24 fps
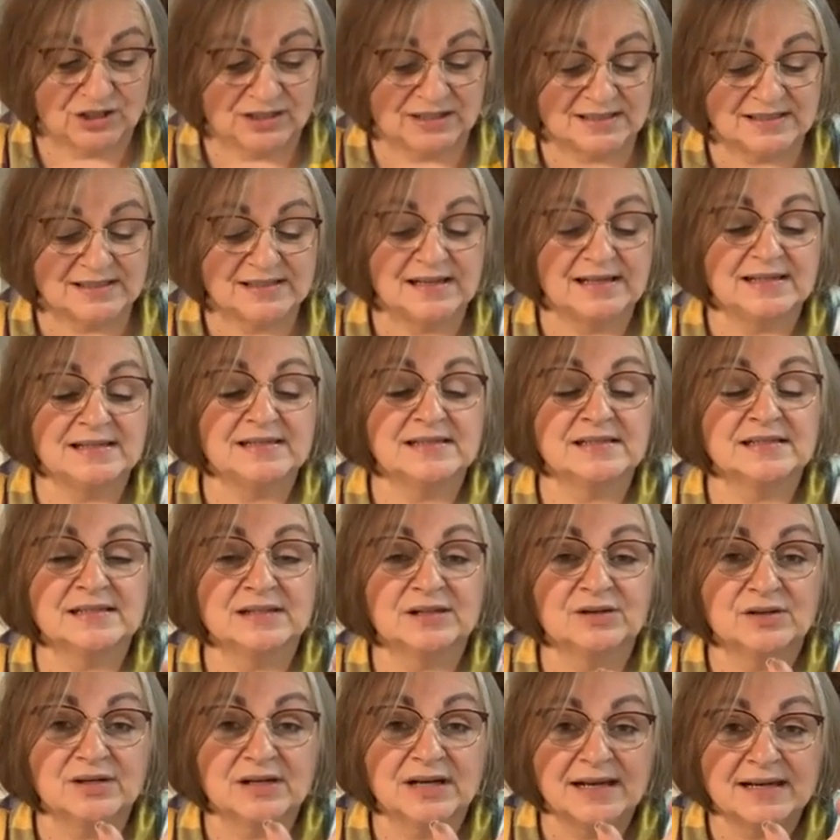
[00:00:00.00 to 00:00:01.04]
these chicken
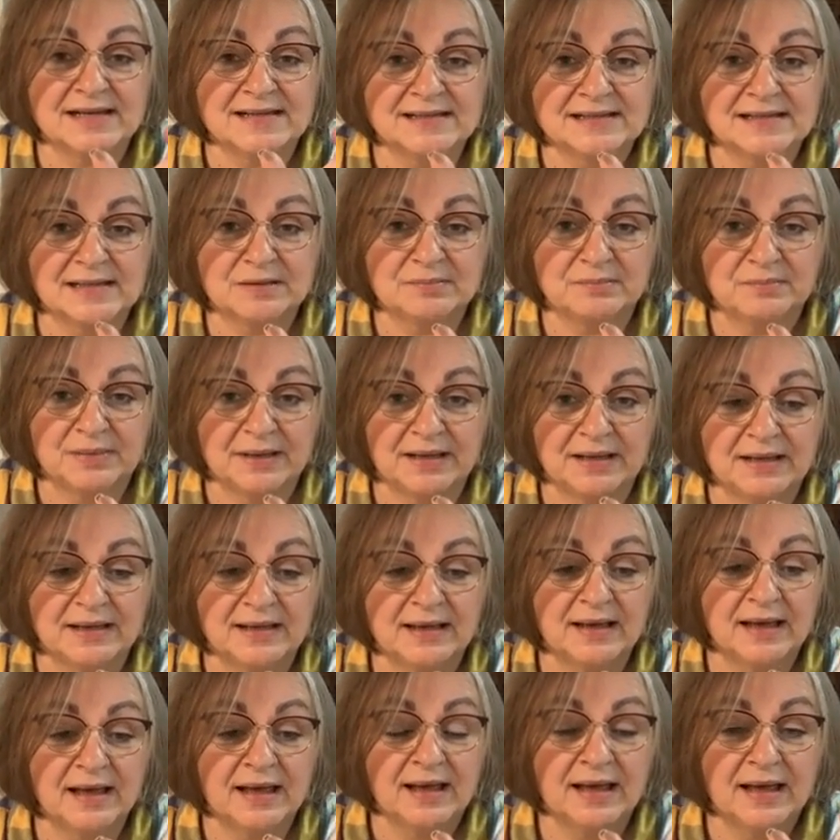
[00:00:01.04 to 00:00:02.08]
slices. They're nice and
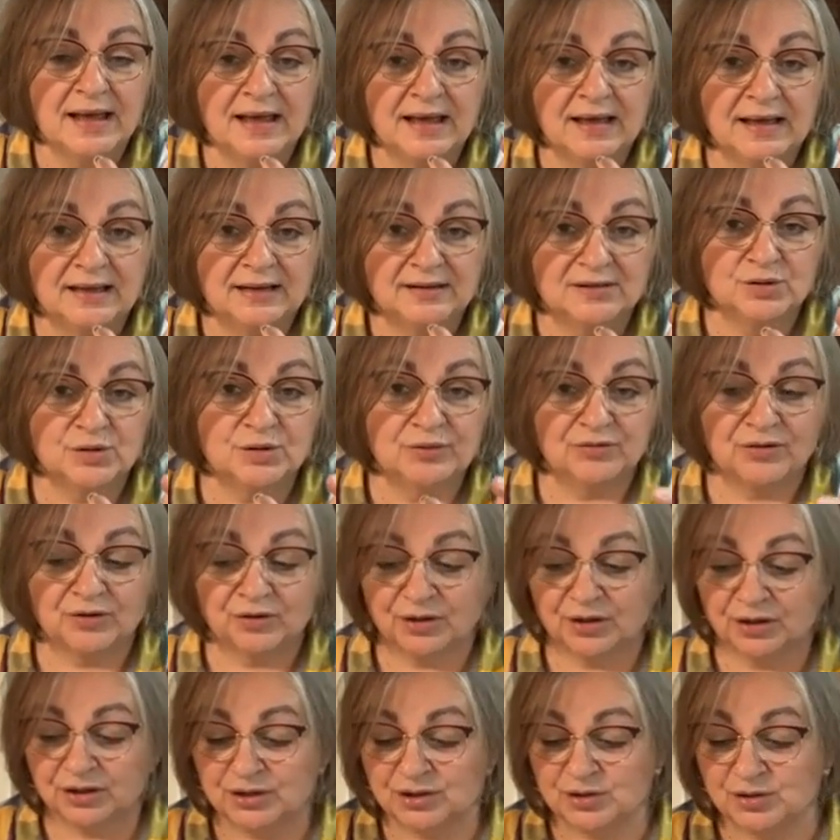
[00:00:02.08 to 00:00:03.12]
big. So
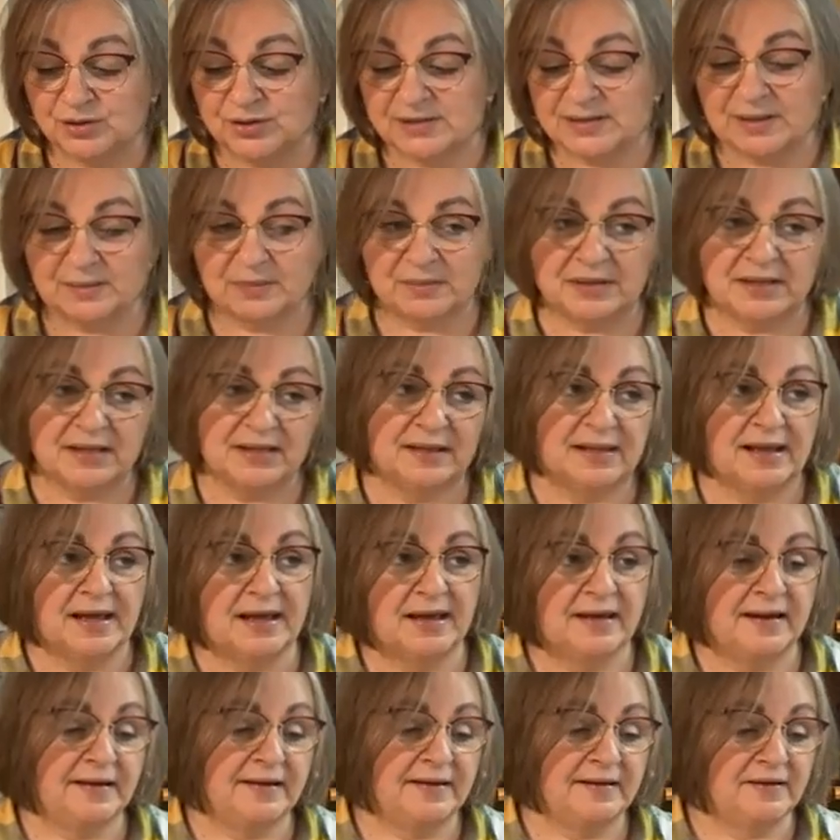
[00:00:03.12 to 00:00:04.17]
if you're gonna do
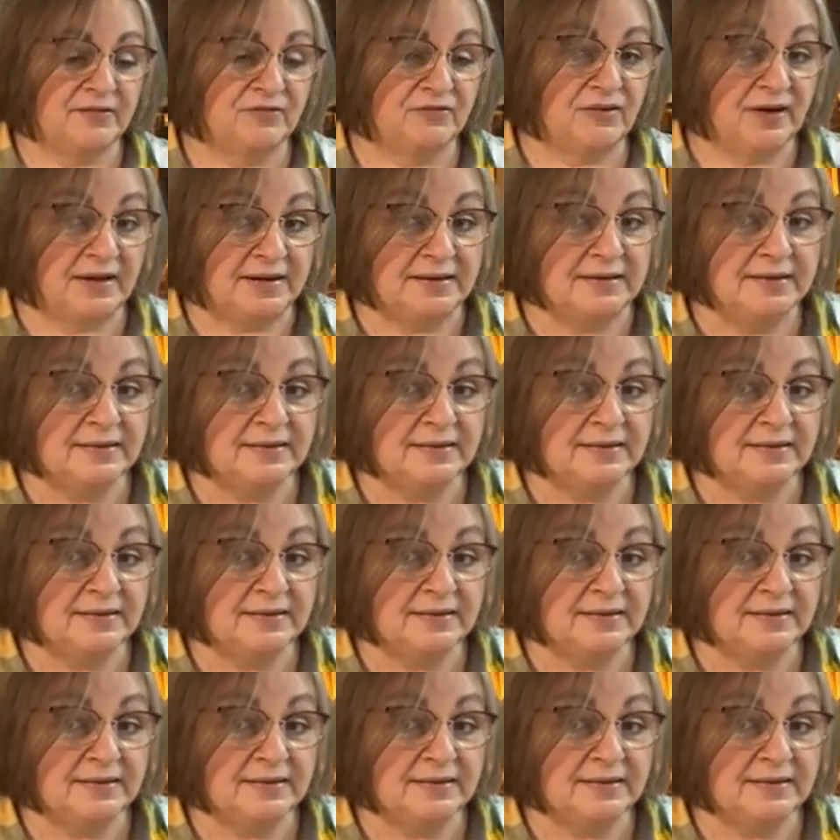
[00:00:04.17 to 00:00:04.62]
something like a